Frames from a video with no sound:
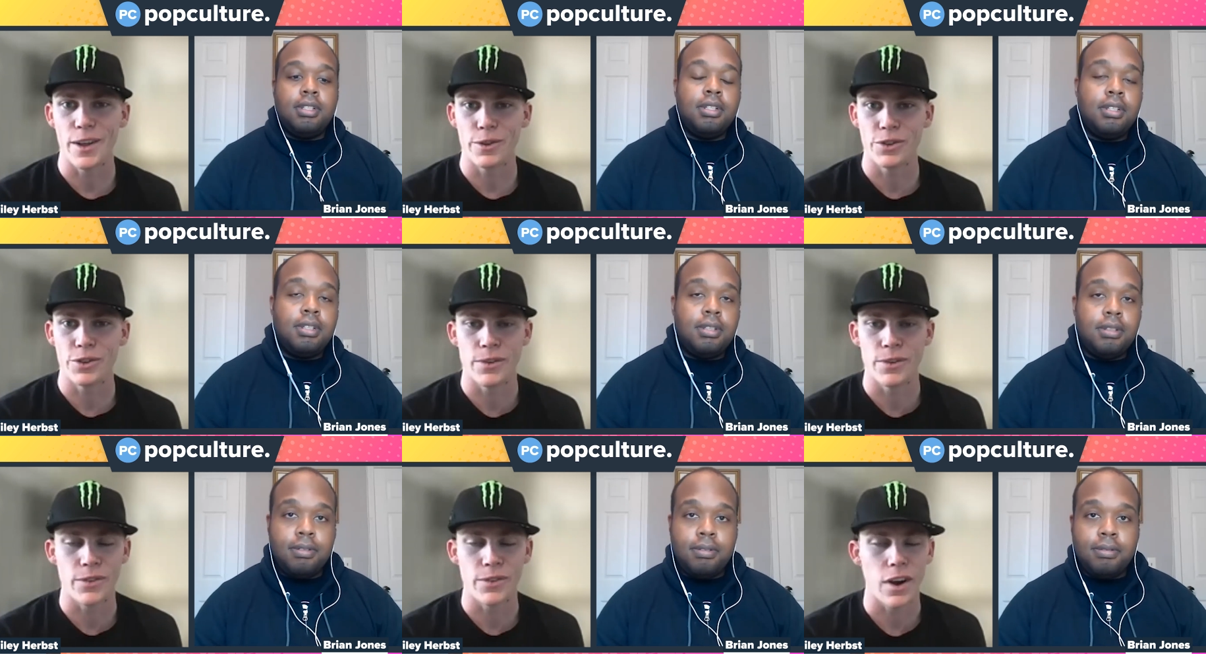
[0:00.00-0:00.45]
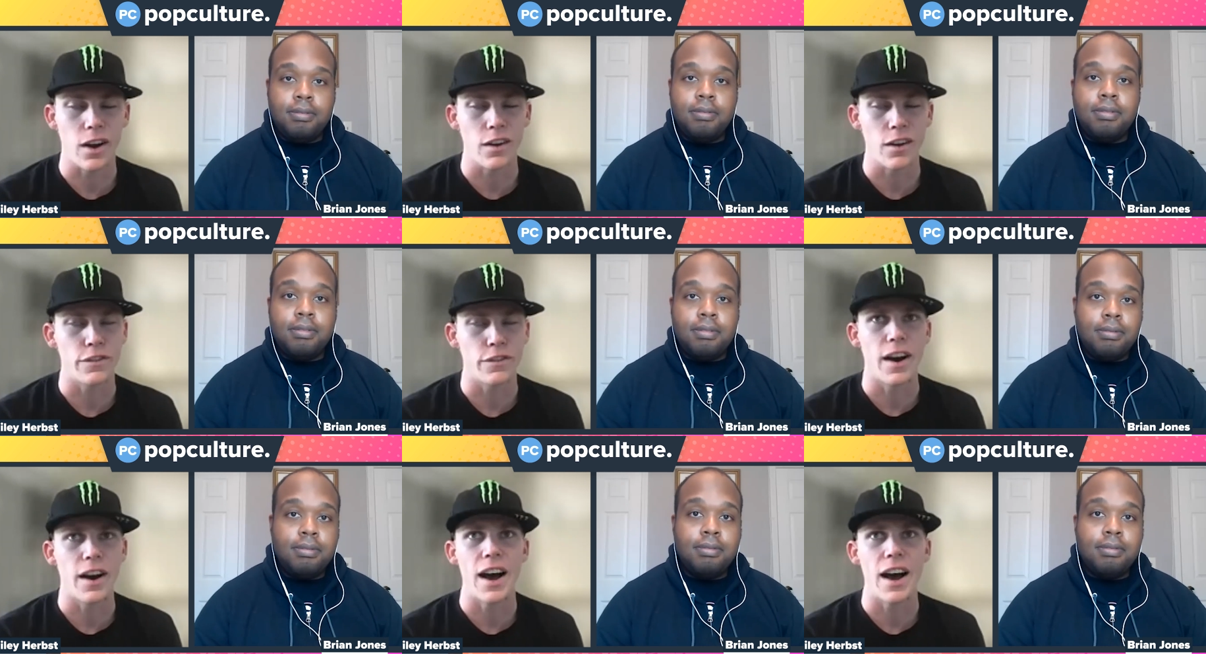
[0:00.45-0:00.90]
Speaker 1: through
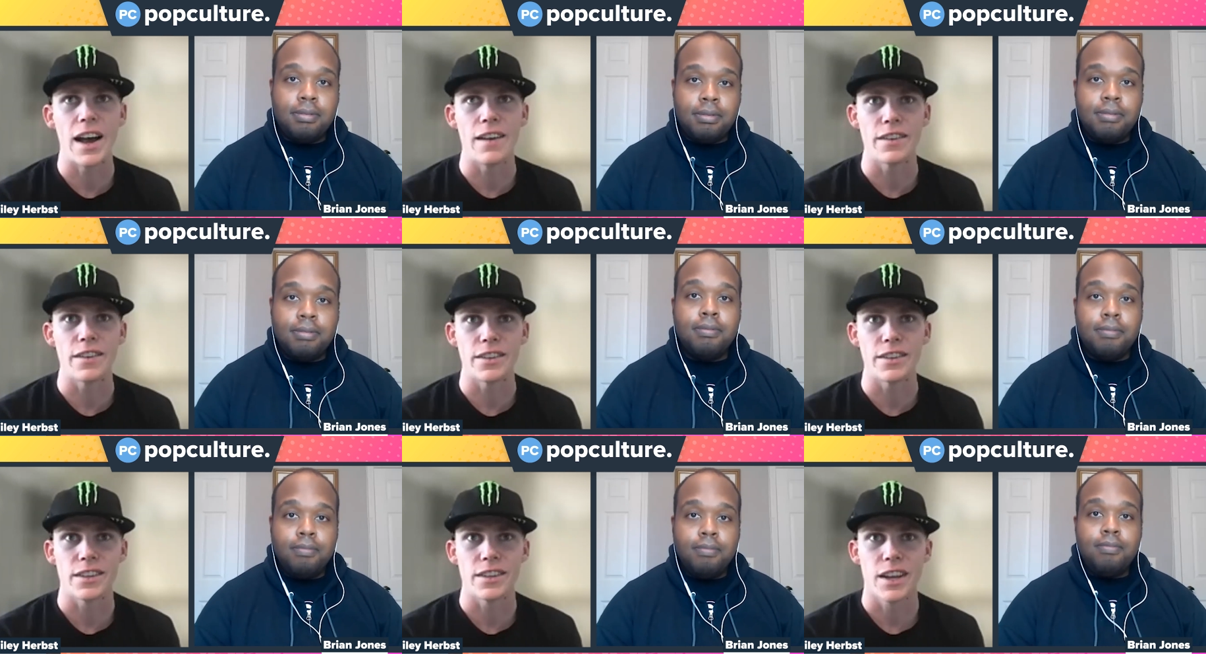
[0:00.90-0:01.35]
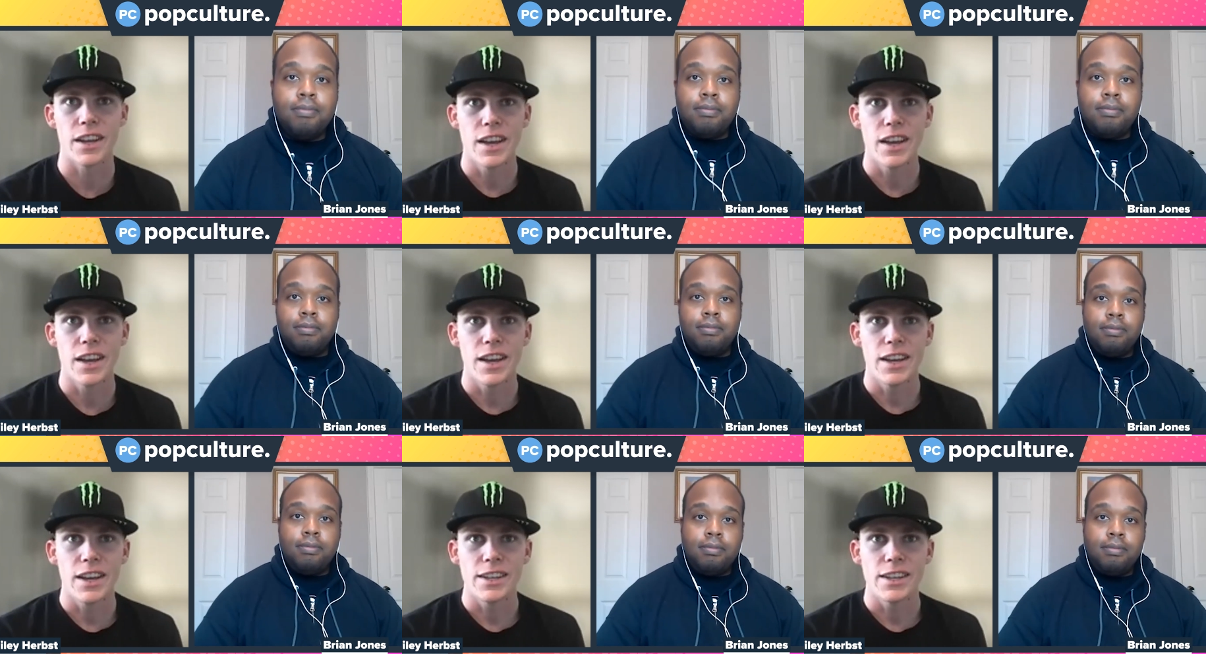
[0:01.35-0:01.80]
Gymkhana Five is
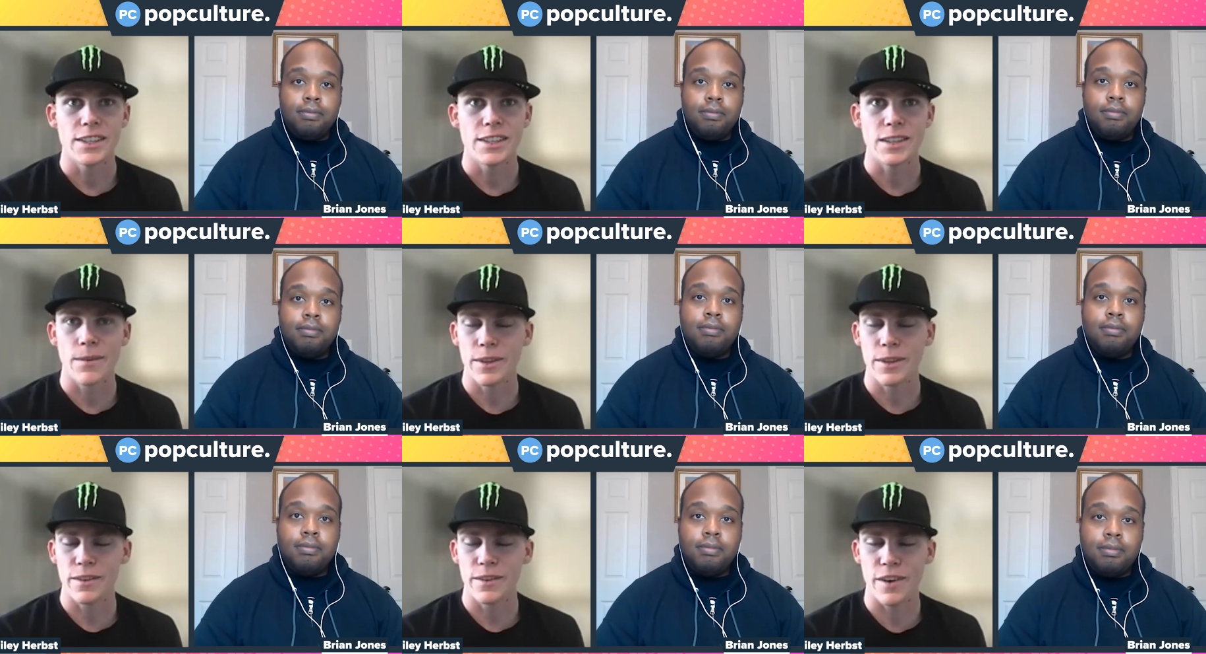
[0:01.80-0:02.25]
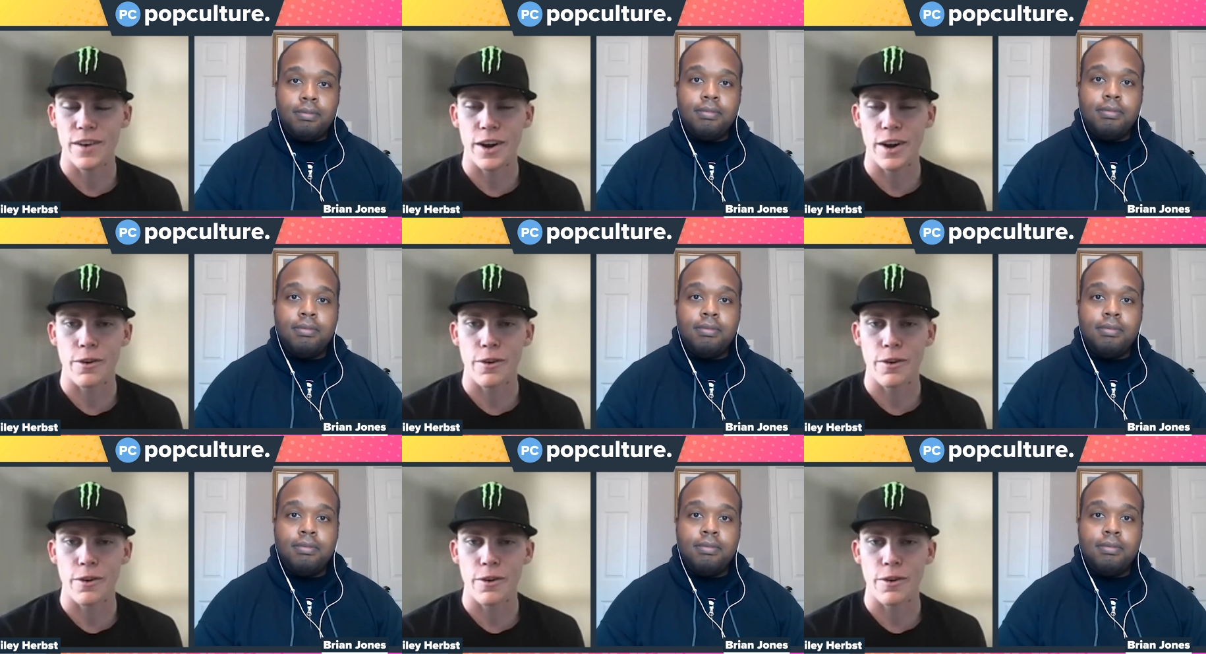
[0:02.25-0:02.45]
is something very